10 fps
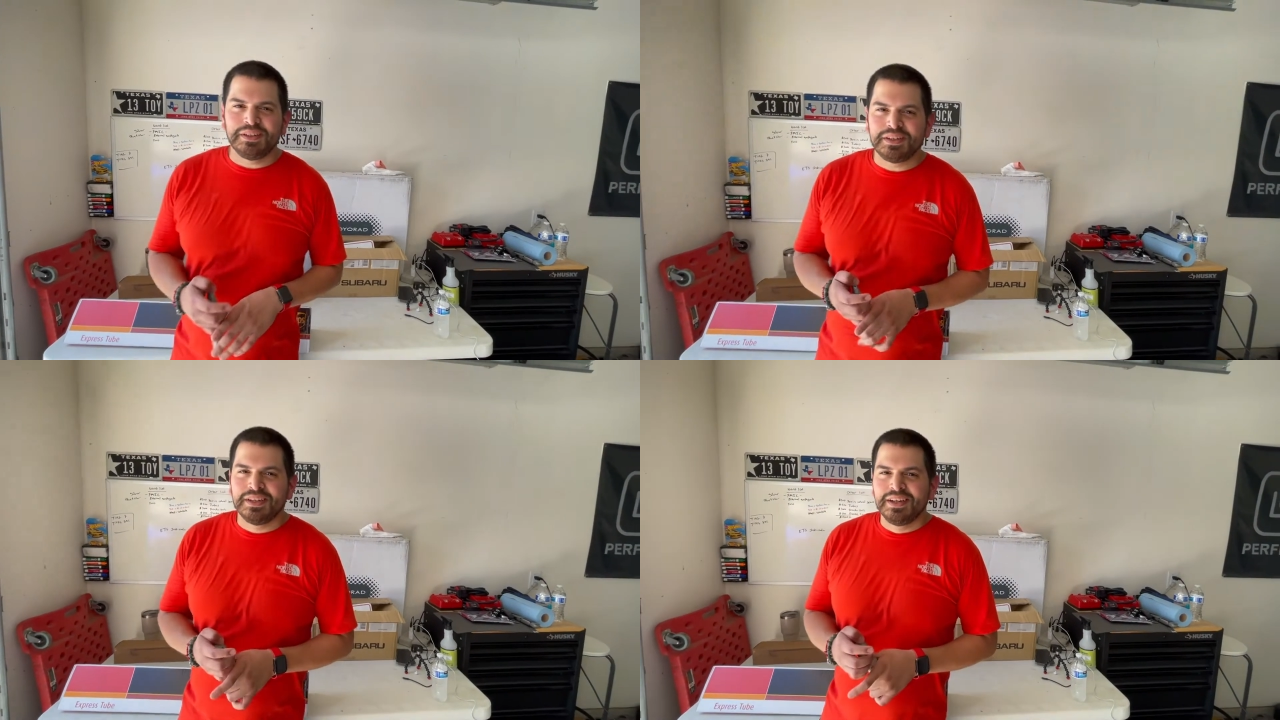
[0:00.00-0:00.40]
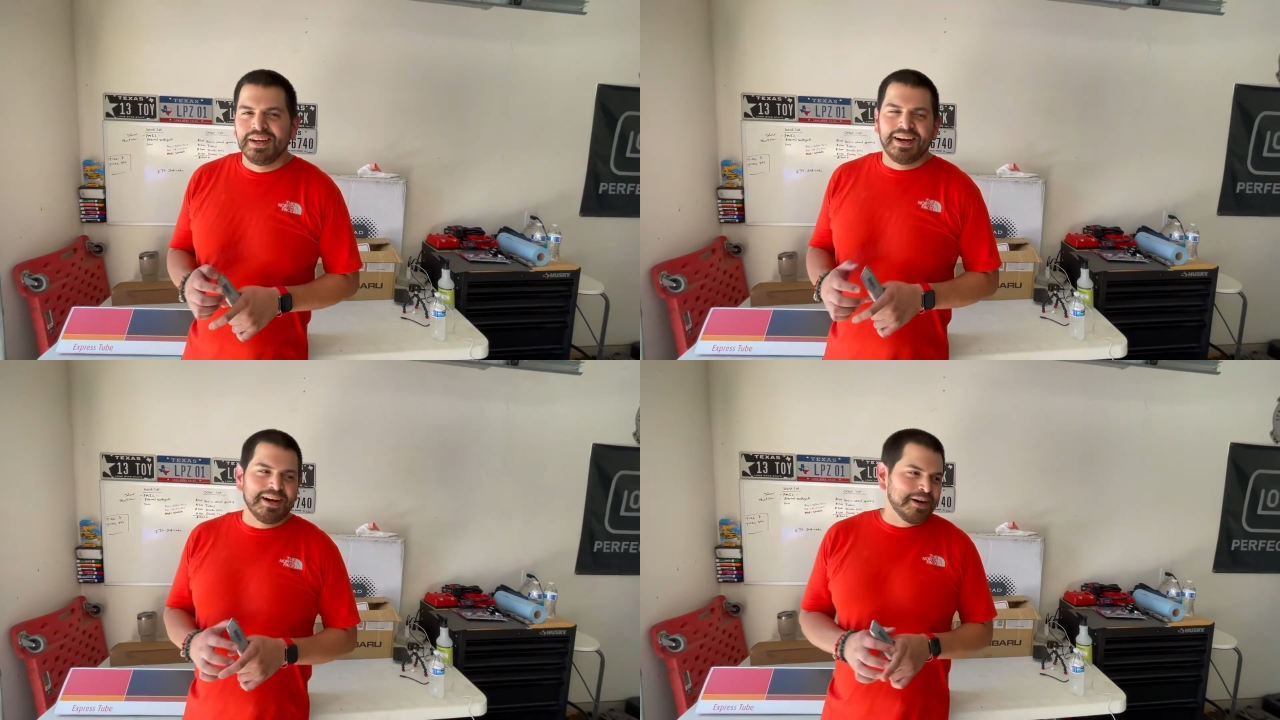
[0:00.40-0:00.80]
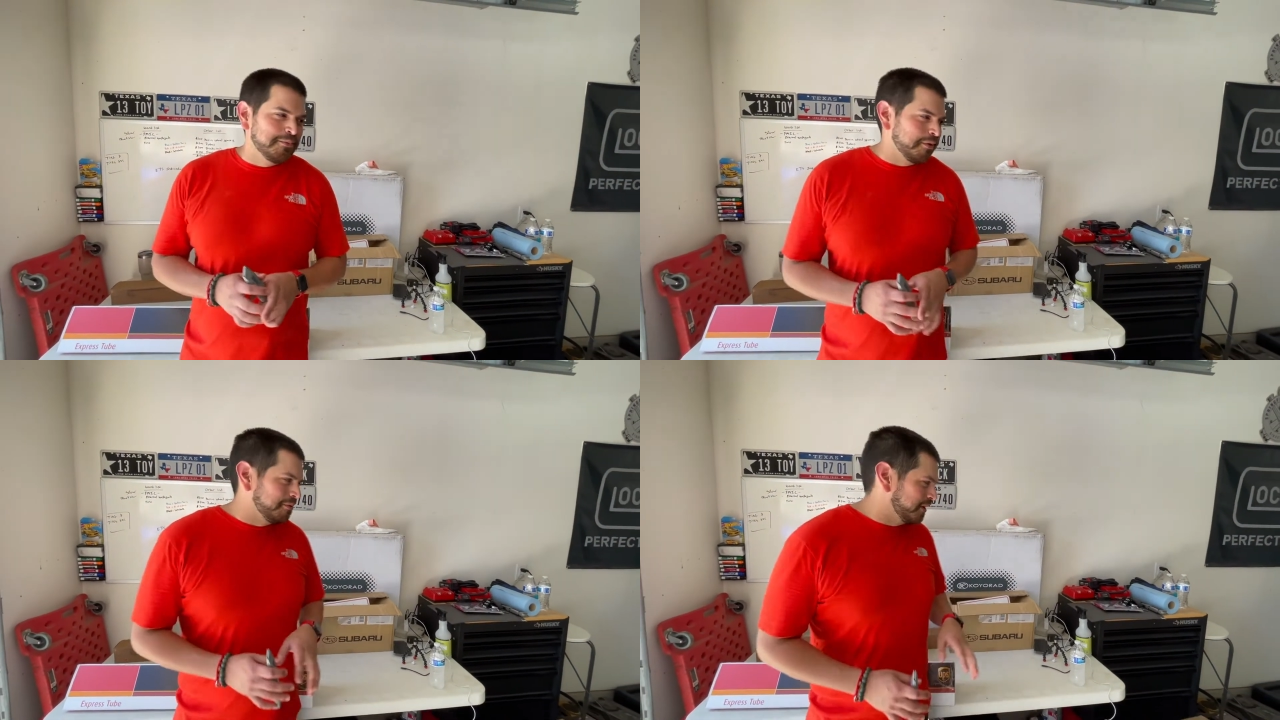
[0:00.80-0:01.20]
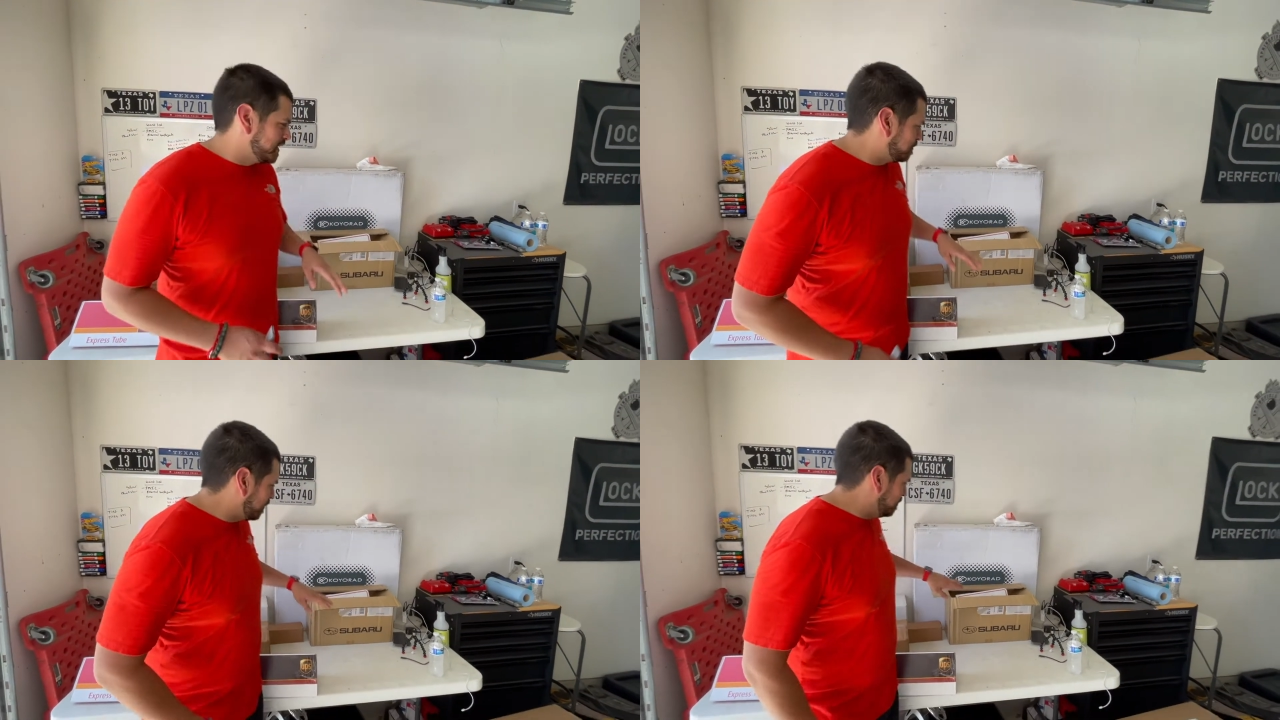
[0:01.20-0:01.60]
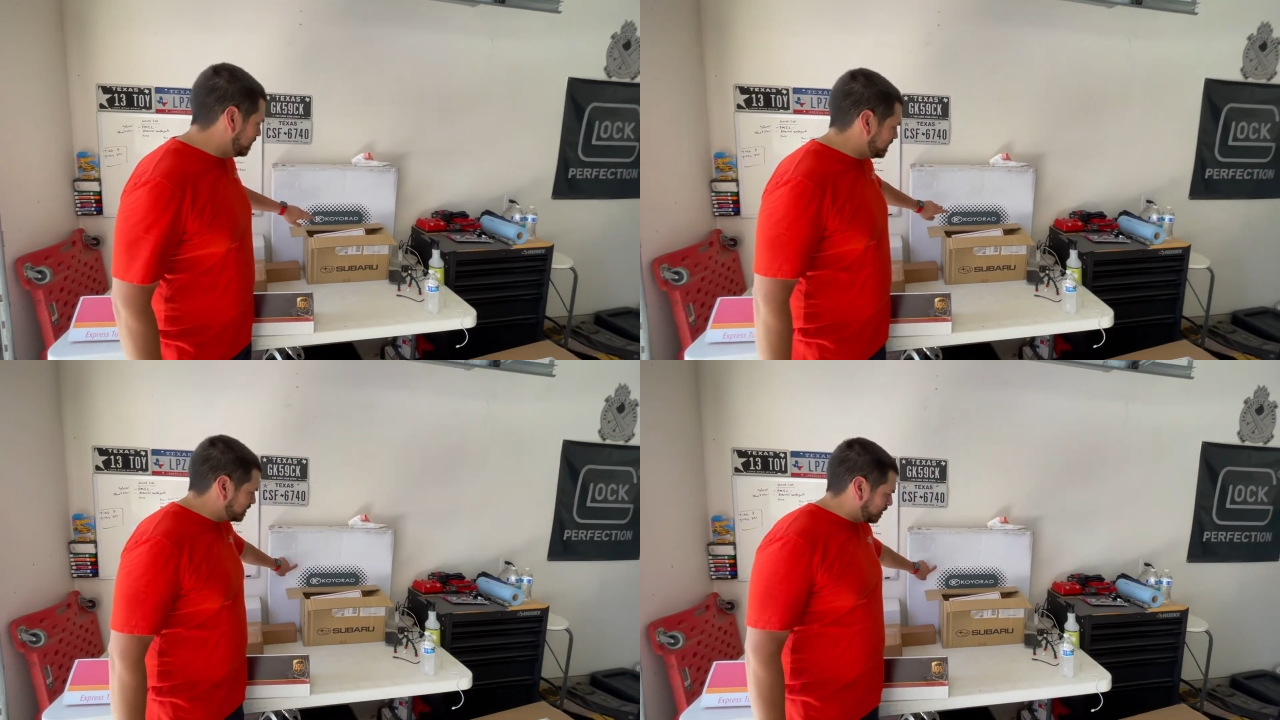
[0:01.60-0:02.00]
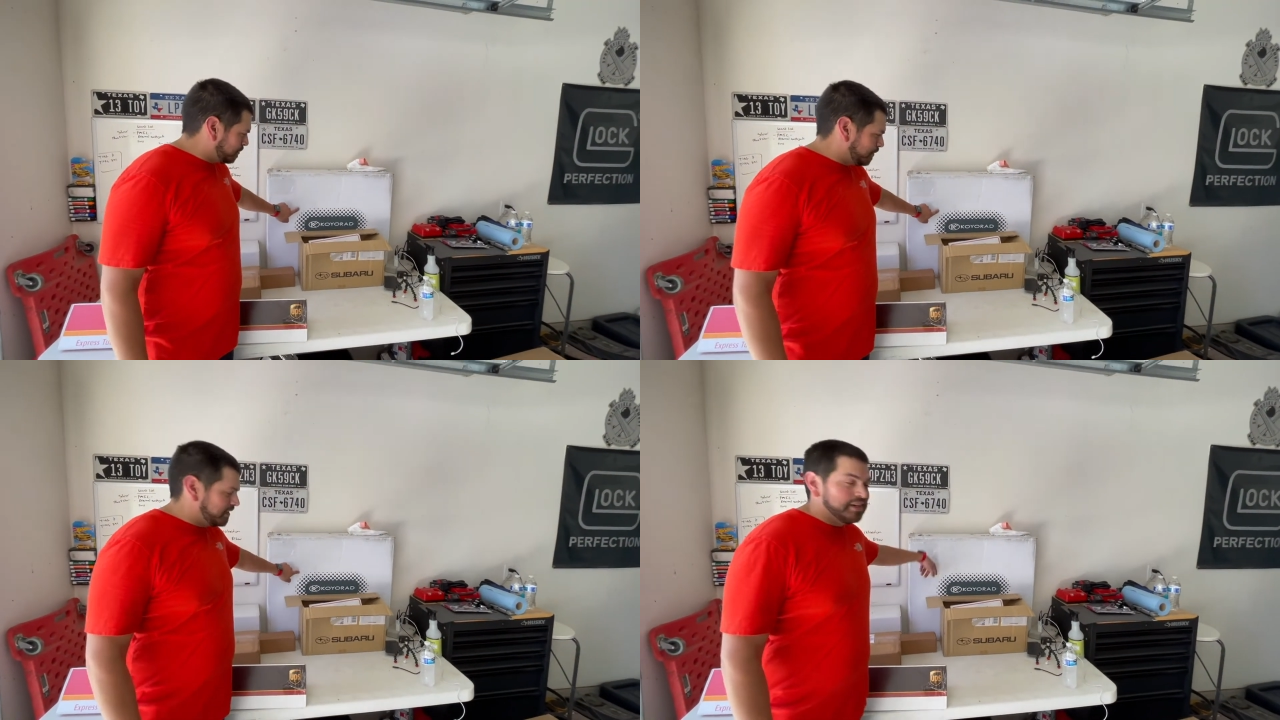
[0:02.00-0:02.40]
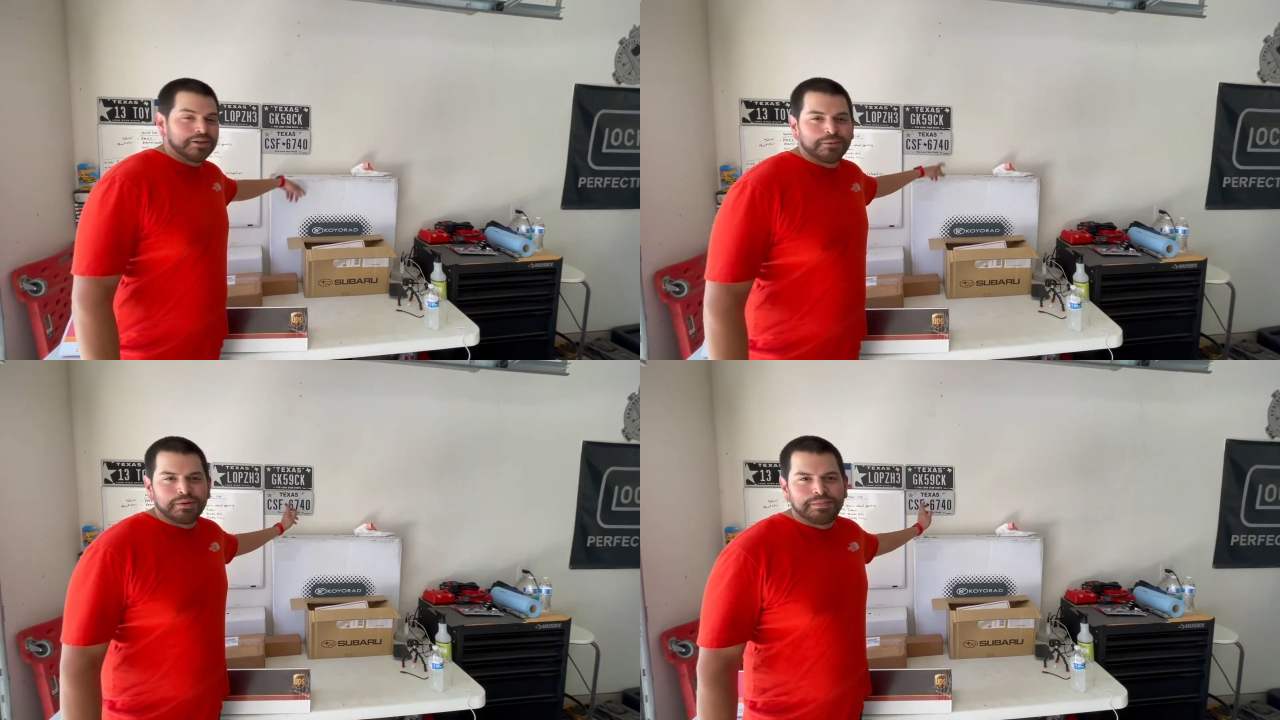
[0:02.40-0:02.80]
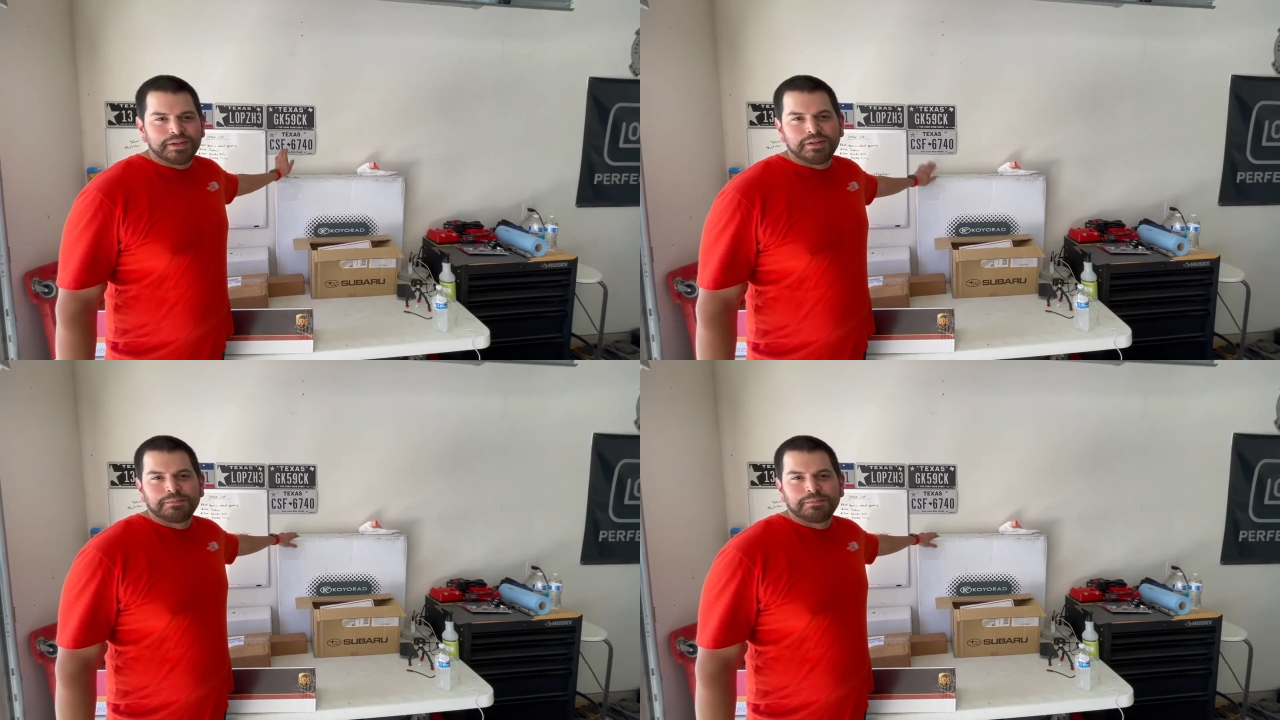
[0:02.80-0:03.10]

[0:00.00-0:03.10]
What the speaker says: where we're gonna probably install the radiator. We've been